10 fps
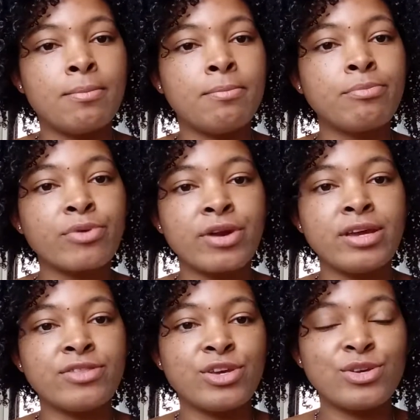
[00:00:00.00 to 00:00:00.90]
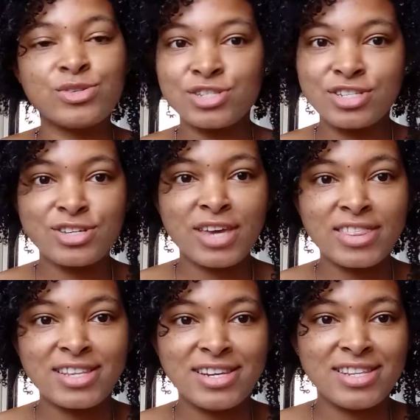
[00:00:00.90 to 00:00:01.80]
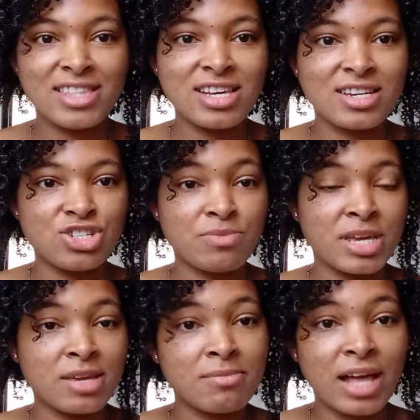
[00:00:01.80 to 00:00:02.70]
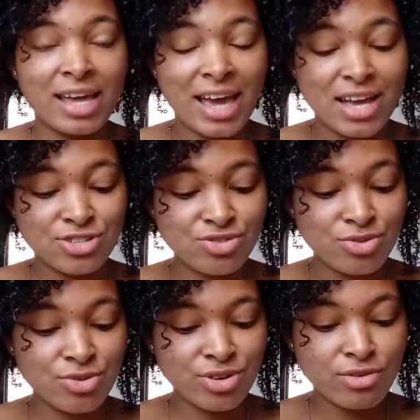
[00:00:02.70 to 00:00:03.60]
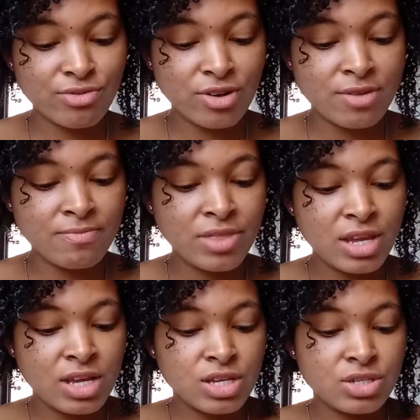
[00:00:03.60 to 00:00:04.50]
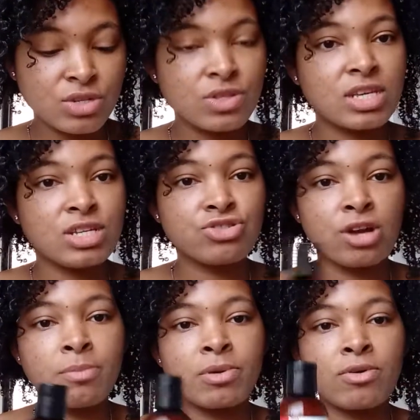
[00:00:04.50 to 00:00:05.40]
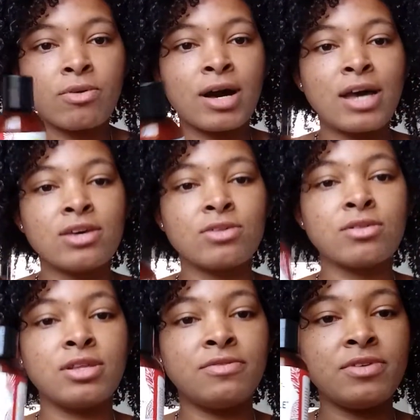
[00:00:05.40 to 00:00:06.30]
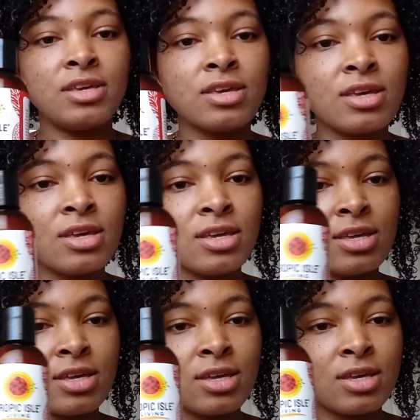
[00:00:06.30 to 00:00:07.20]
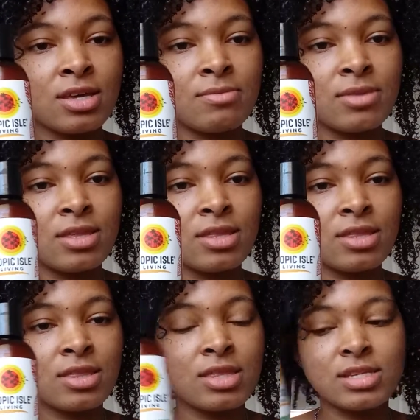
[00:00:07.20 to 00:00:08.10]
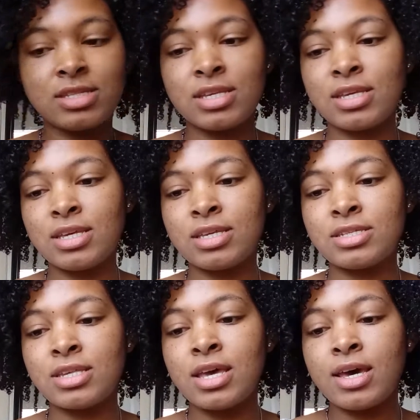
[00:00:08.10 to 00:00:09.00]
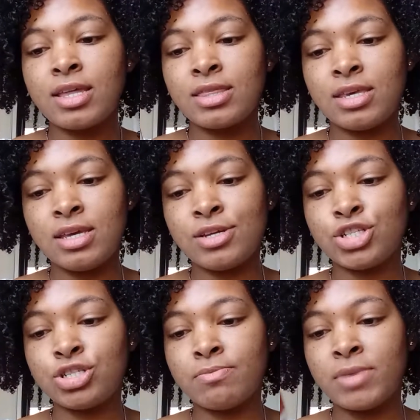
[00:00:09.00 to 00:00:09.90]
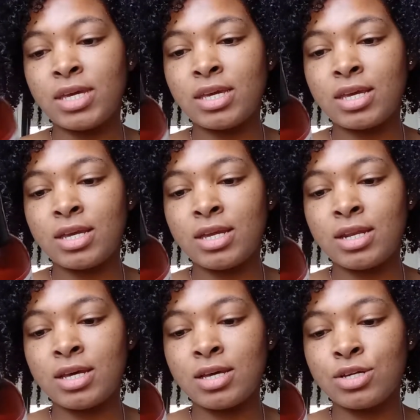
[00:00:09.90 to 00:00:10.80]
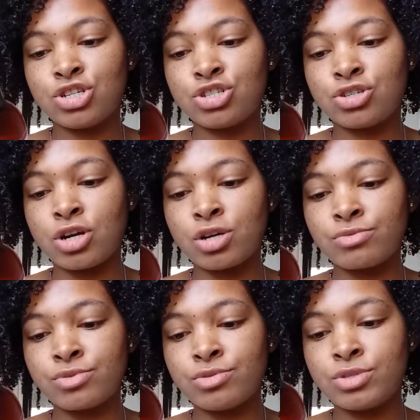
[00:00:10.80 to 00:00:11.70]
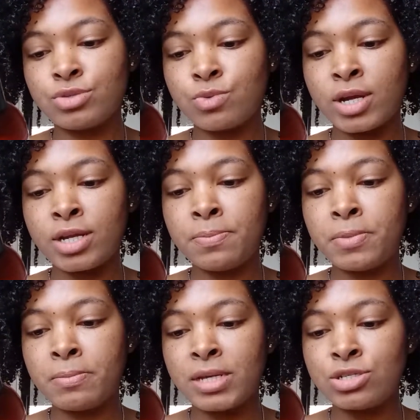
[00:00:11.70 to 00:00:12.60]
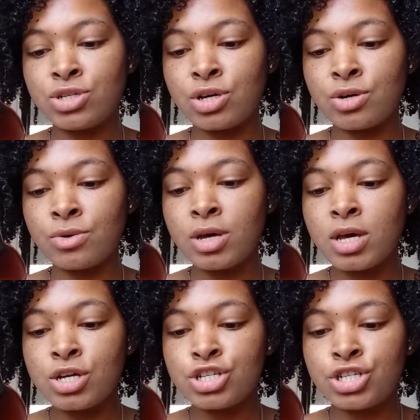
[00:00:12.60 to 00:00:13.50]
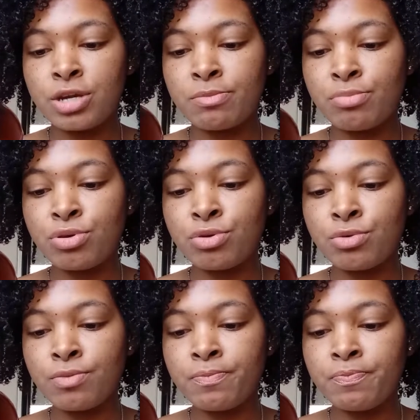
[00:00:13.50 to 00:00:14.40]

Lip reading: brand that usually you get the Jamaican black castor oil from. So the Tropical Isle Living. This is the Jamaican Strong Roots Red Pimento shampoo